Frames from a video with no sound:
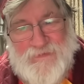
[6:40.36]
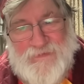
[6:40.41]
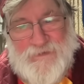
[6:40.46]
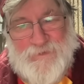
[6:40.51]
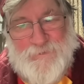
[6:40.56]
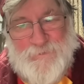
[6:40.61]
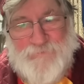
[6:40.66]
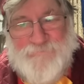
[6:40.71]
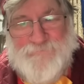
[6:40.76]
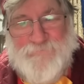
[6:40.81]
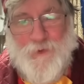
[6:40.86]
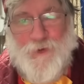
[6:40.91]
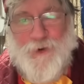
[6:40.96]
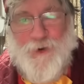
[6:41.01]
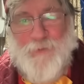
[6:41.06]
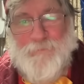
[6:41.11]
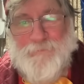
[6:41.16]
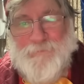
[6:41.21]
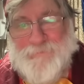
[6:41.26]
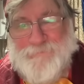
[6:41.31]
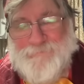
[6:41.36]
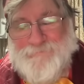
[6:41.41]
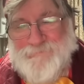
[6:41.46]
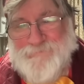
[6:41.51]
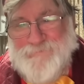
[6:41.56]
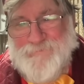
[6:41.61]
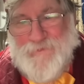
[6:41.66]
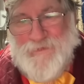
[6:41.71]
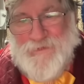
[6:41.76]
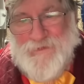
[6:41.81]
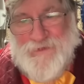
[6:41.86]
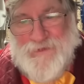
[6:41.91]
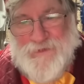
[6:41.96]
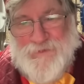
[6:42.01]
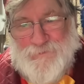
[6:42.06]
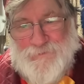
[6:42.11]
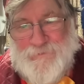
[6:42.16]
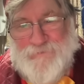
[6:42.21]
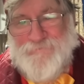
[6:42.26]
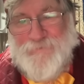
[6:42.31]
reform.
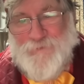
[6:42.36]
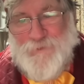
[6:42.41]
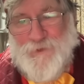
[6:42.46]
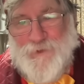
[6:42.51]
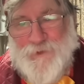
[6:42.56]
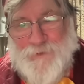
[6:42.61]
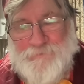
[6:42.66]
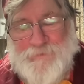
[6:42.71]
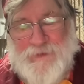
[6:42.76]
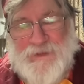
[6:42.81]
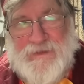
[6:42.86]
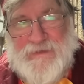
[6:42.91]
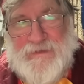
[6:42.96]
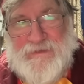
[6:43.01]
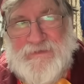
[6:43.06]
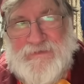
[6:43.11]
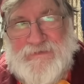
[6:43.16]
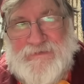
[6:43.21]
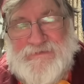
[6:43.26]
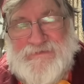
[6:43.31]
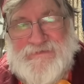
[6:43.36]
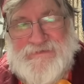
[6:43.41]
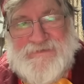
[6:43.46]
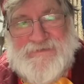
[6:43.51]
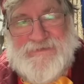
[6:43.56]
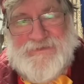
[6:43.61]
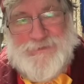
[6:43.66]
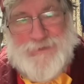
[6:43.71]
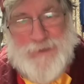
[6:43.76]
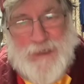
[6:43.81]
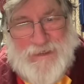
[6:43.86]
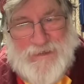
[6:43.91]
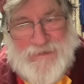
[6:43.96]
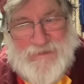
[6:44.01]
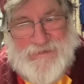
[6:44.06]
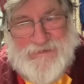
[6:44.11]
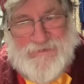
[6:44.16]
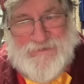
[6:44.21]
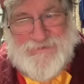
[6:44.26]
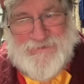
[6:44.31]
Reform is
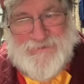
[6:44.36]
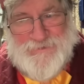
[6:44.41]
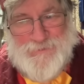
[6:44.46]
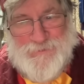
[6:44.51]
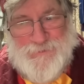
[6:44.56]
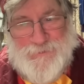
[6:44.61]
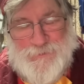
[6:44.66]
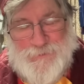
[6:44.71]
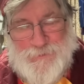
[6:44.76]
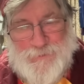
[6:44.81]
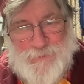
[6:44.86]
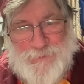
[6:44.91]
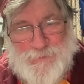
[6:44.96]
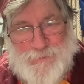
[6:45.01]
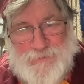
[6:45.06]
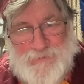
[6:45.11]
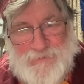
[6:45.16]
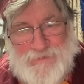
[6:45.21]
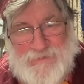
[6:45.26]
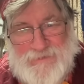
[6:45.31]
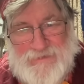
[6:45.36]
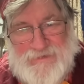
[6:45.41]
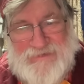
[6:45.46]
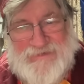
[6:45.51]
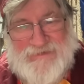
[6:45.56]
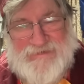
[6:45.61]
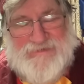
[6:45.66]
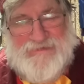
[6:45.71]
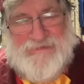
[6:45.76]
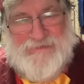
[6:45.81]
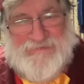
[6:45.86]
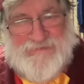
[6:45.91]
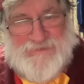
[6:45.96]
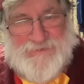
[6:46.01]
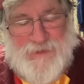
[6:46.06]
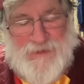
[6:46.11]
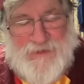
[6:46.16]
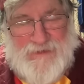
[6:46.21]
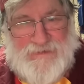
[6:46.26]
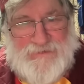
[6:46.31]
trying to
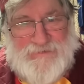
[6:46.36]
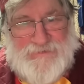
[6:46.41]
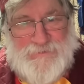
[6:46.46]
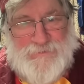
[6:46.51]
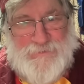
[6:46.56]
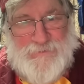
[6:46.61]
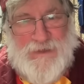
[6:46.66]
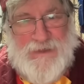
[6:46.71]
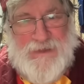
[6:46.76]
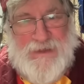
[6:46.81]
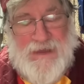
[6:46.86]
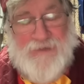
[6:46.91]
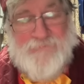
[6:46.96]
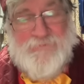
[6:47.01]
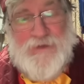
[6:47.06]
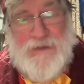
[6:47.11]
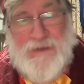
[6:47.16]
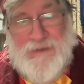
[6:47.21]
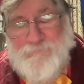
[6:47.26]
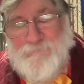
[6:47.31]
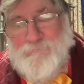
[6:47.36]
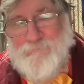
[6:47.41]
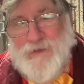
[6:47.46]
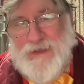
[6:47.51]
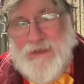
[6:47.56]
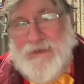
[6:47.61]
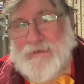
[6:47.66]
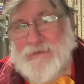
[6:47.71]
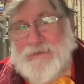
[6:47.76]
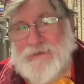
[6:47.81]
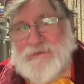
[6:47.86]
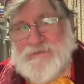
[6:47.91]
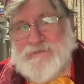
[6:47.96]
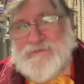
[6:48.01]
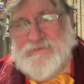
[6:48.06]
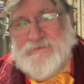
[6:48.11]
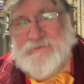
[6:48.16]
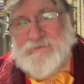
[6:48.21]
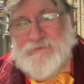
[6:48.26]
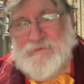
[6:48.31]
have an impact
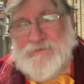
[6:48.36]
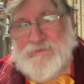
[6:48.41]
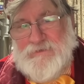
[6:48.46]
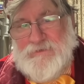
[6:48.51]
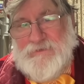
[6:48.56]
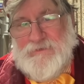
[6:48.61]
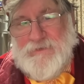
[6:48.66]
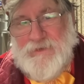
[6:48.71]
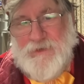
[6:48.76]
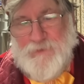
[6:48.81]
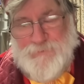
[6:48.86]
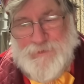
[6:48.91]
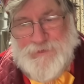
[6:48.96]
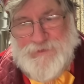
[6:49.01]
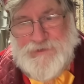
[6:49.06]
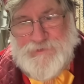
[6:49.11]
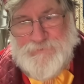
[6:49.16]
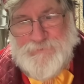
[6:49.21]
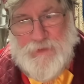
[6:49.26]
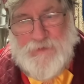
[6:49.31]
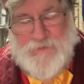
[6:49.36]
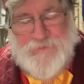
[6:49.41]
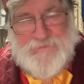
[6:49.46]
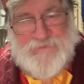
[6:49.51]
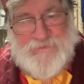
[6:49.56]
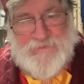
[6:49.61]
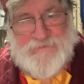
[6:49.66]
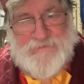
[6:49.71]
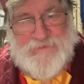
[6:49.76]
on British politics.